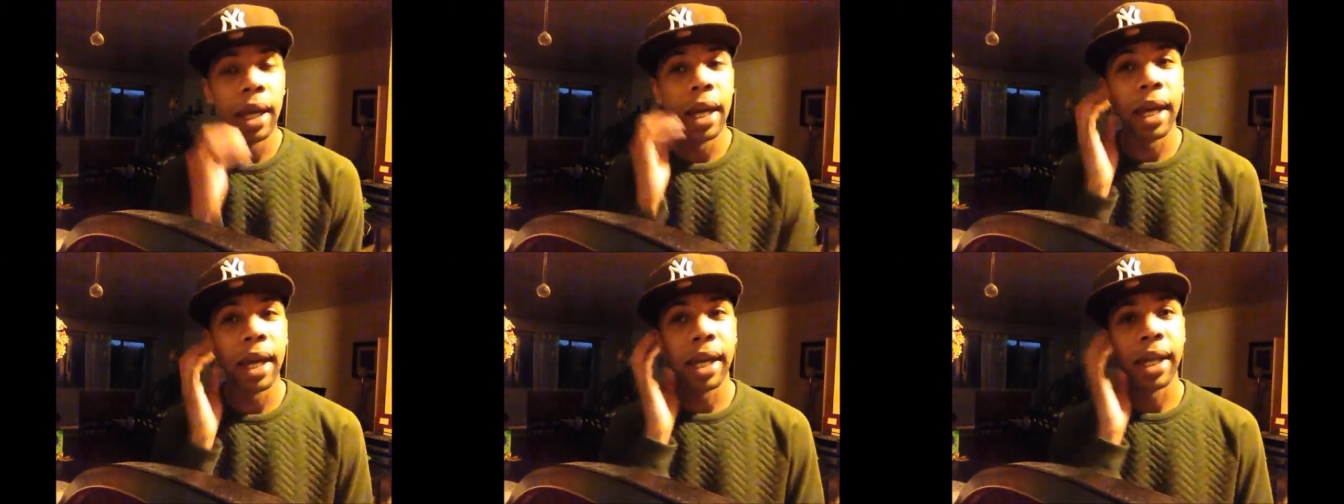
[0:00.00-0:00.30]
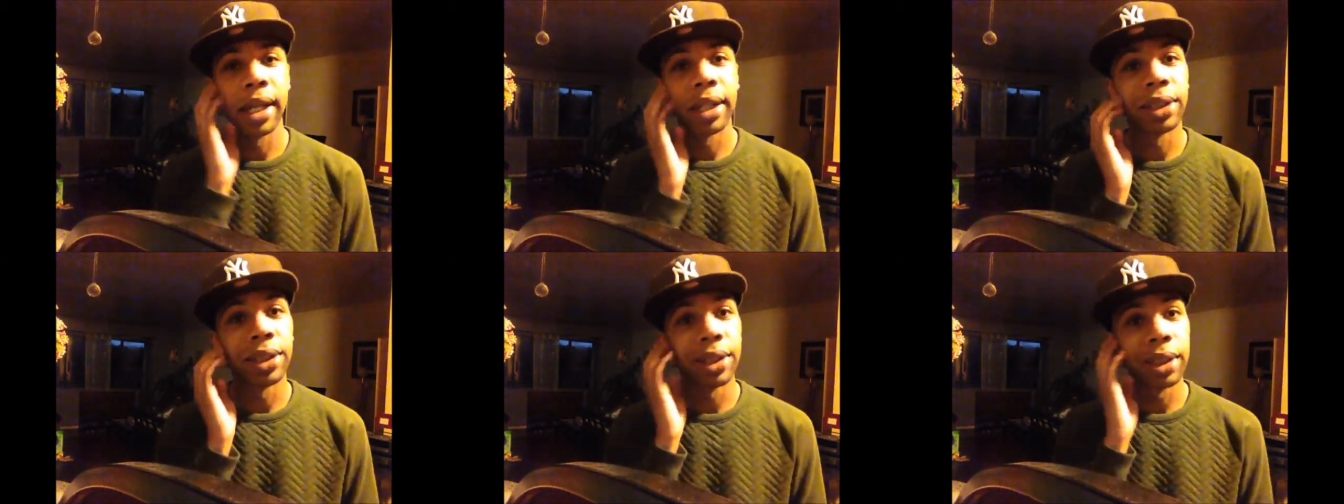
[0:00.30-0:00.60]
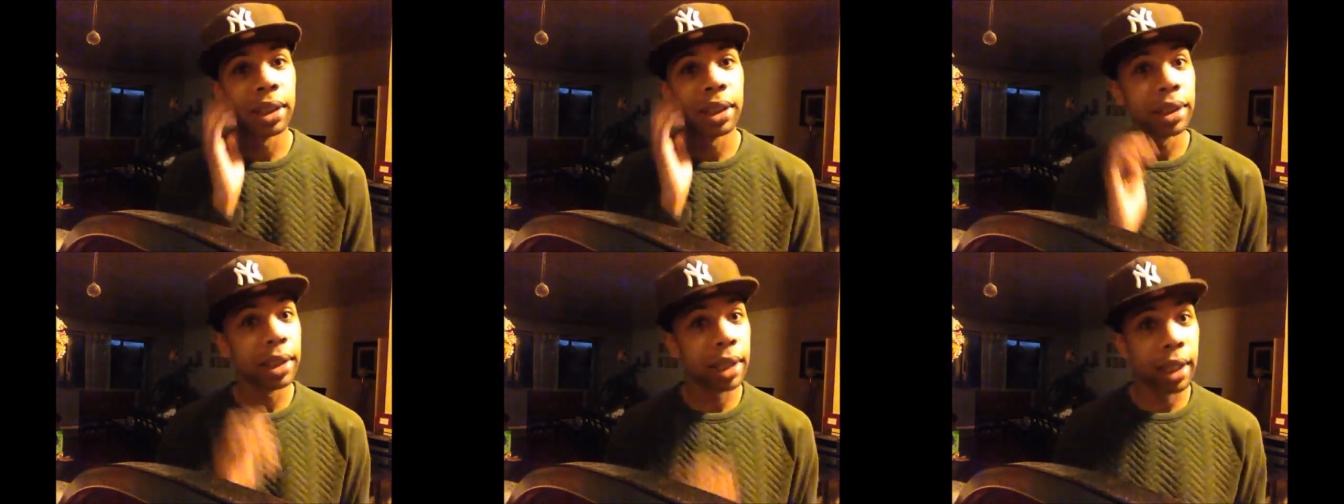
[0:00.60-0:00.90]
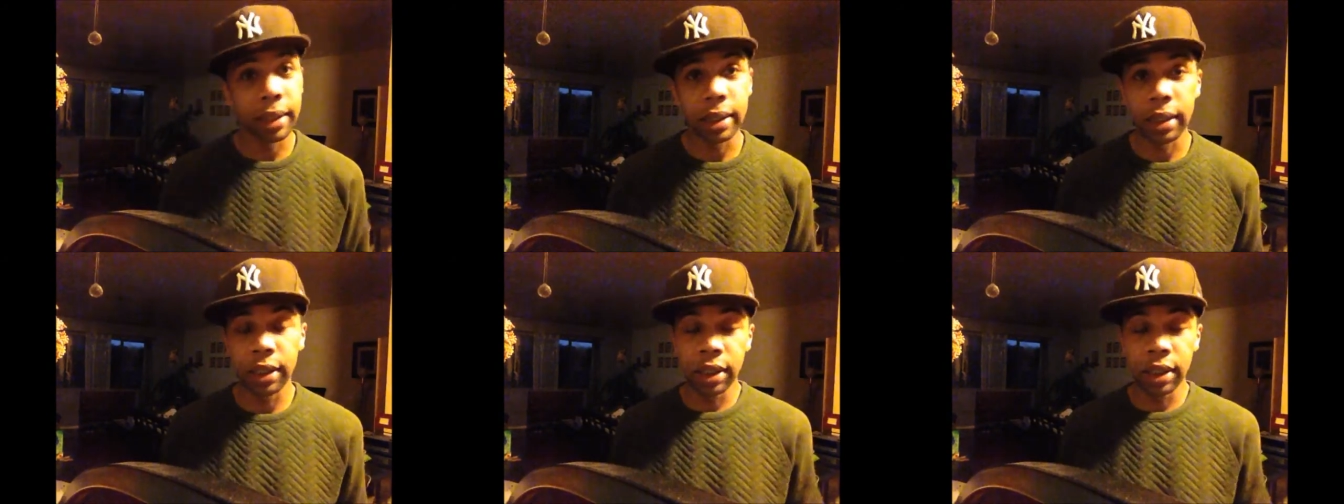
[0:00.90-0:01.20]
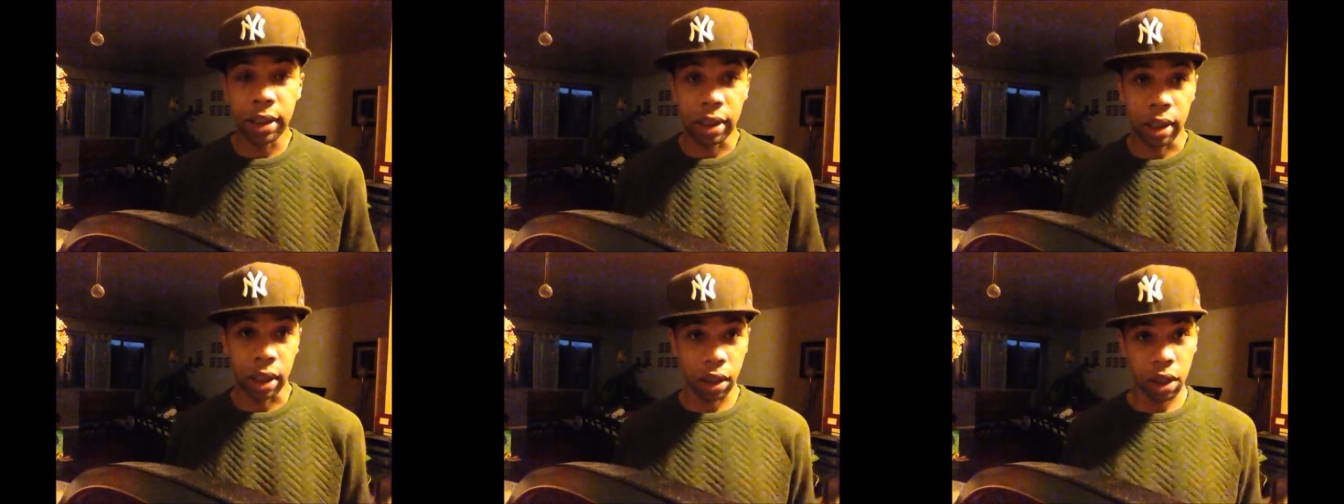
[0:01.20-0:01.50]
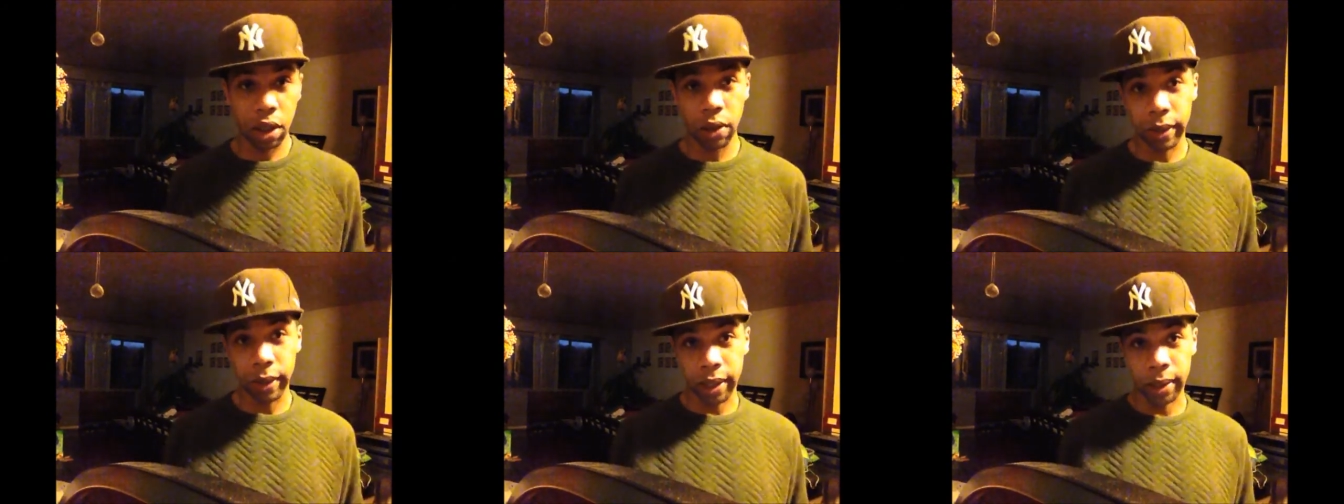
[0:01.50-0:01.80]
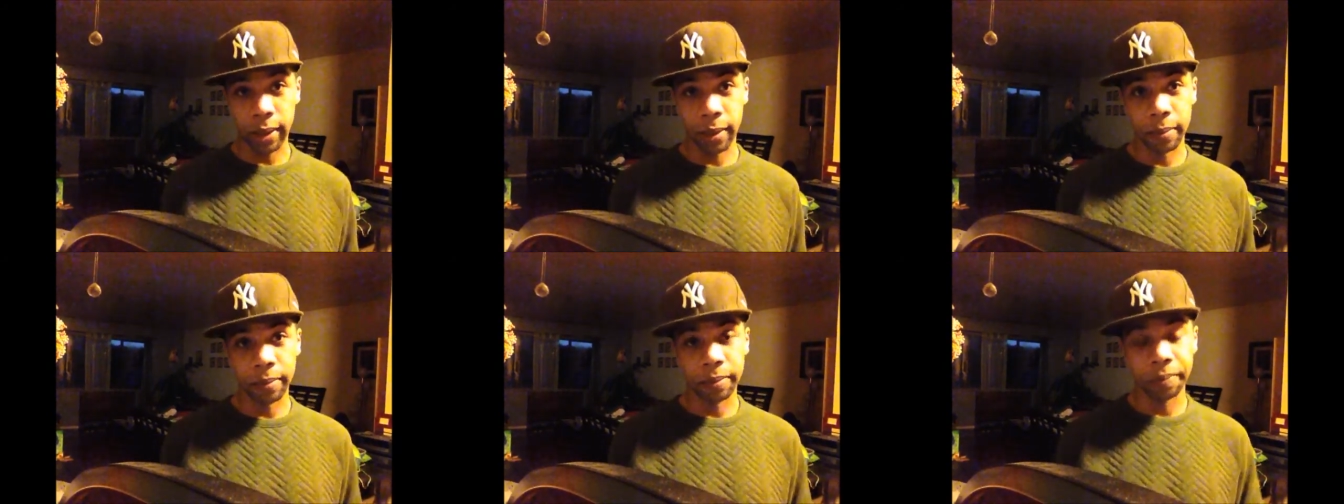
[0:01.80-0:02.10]
and she decides that she's going to go with
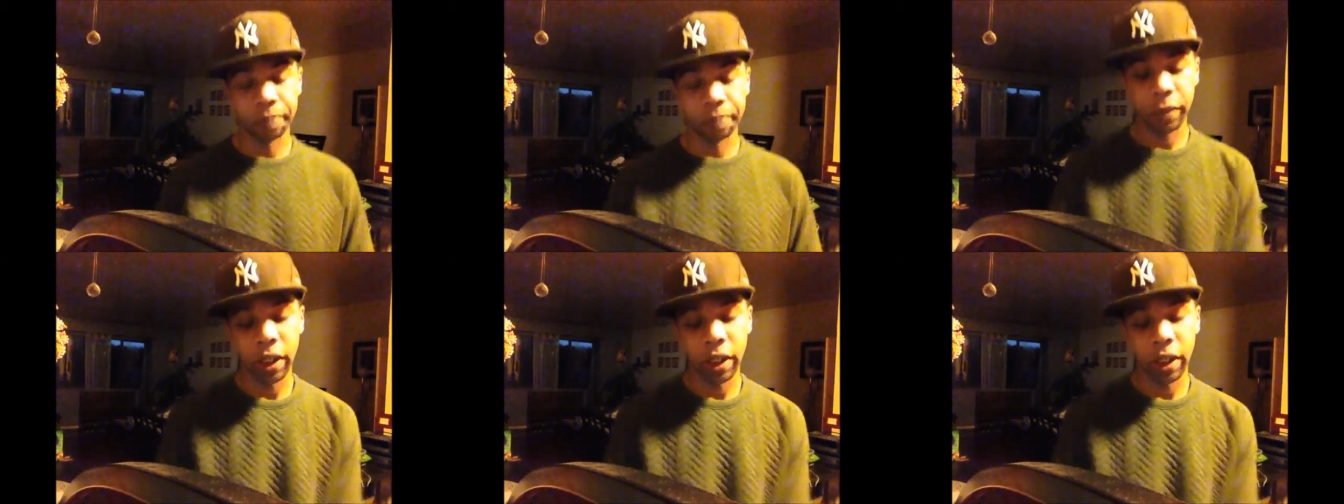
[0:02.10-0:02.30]
him.